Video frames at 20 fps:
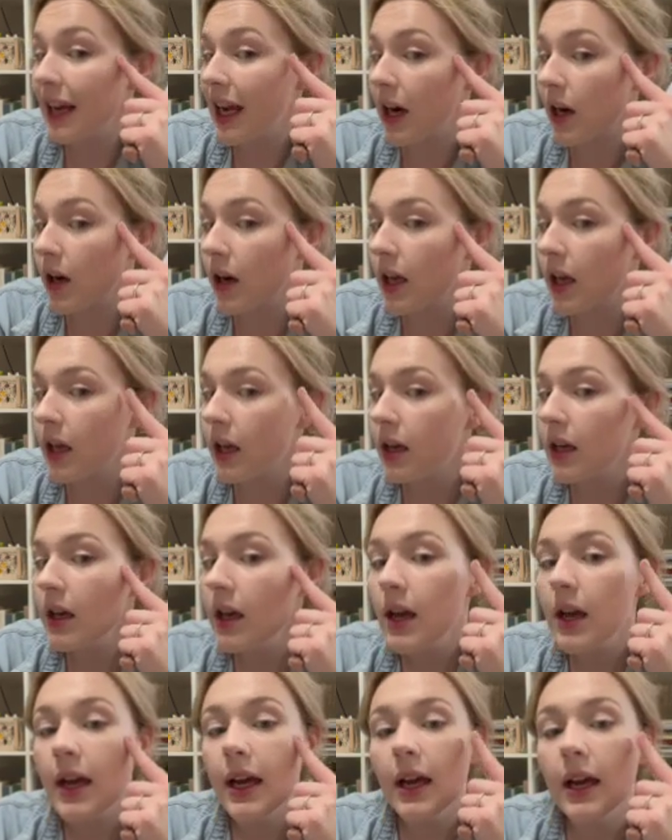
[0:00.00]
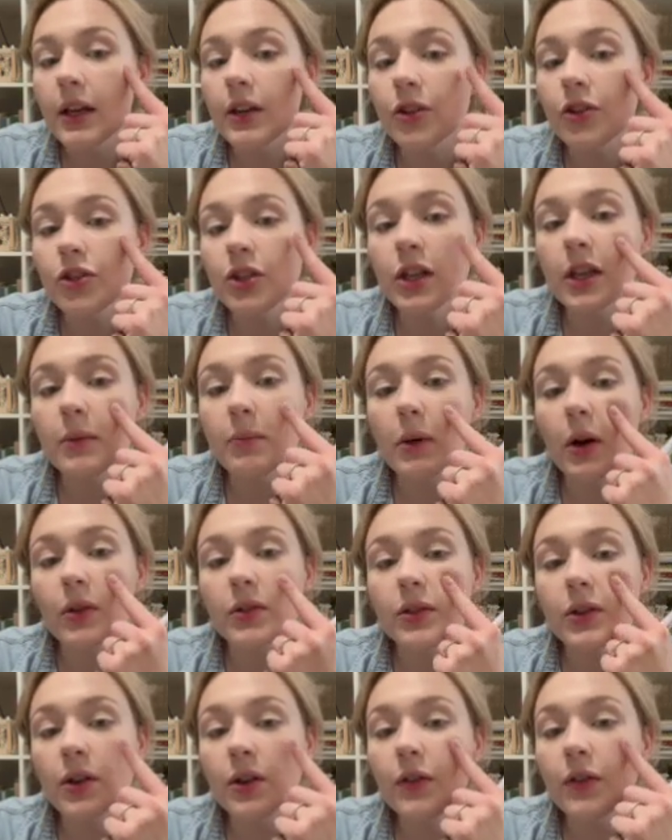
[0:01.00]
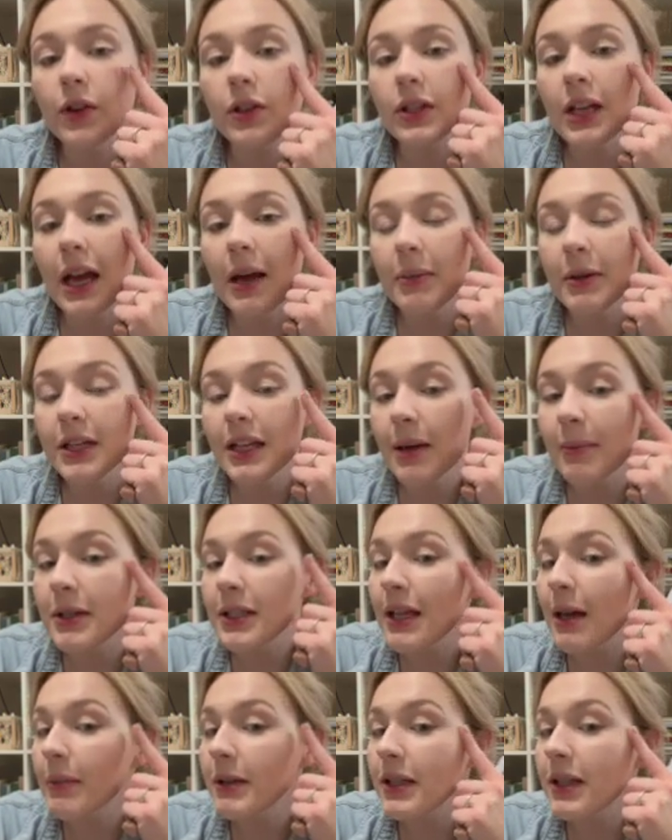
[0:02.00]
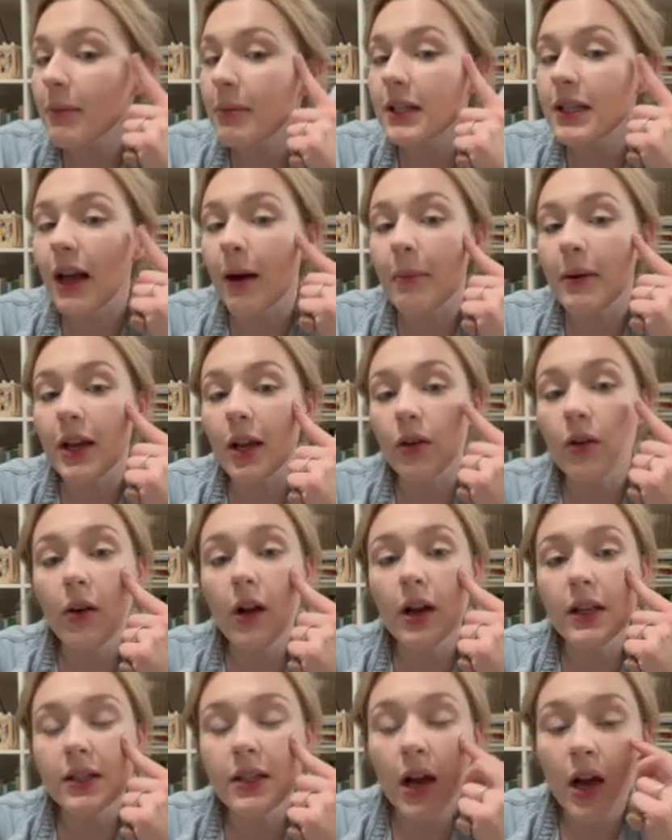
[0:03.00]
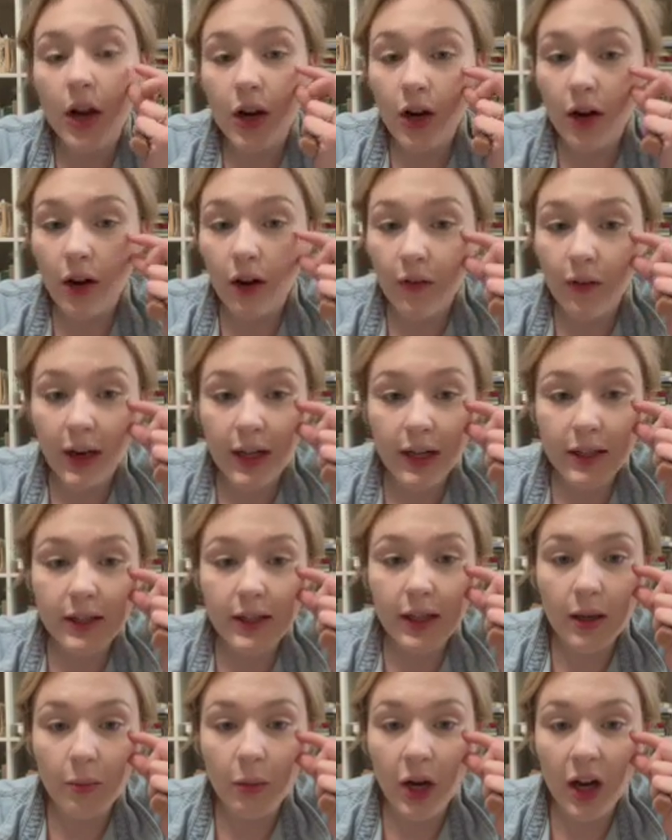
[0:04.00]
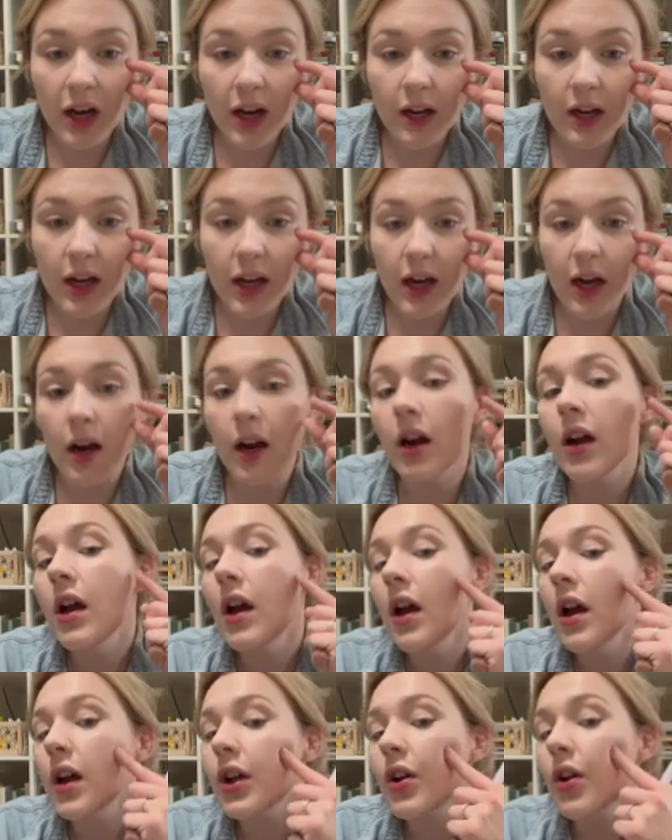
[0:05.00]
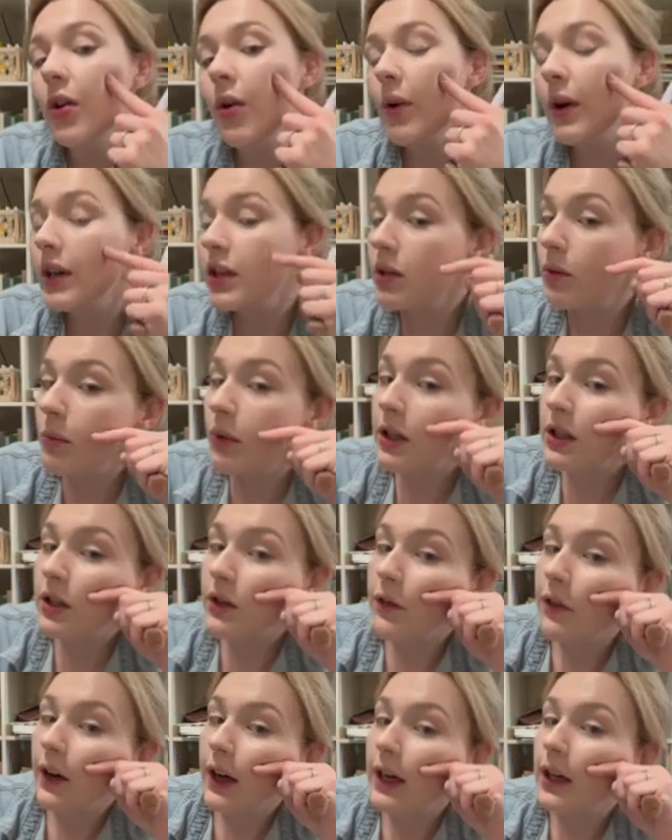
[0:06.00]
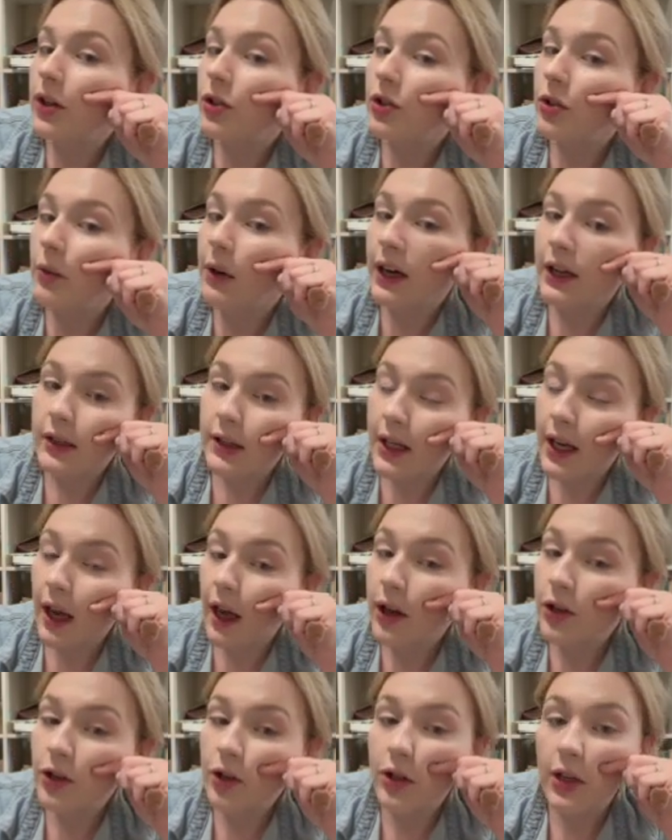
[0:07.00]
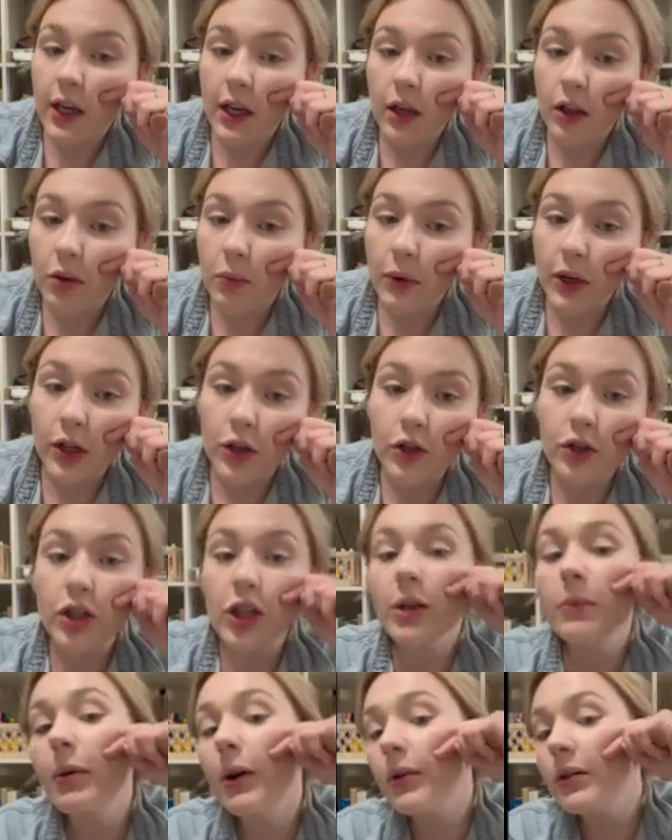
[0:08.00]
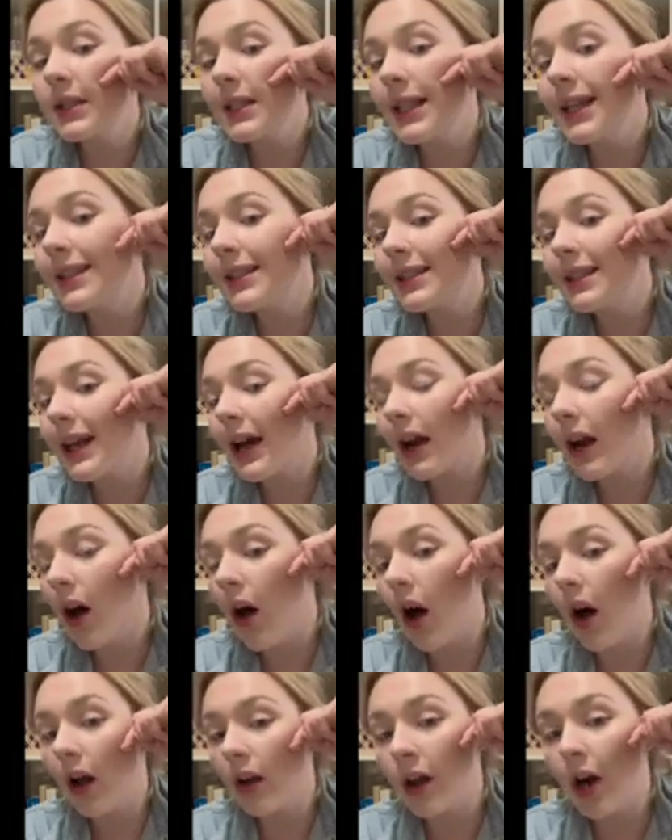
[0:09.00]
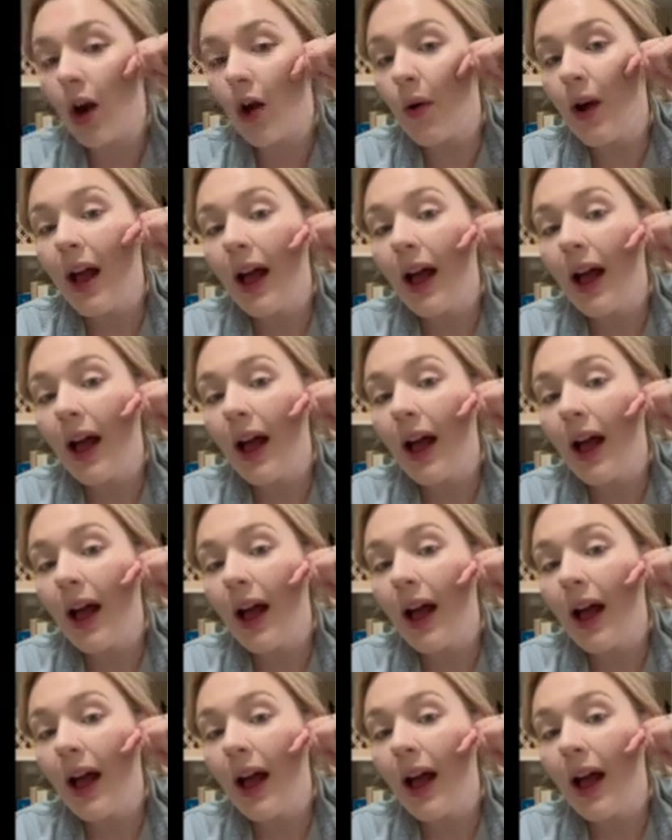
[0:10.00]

area in your cheekbone. So if you're tapping across, you're gonna find it somewhere in here. You're going to want to find directly underneath where your cheekbone sits, that hollow.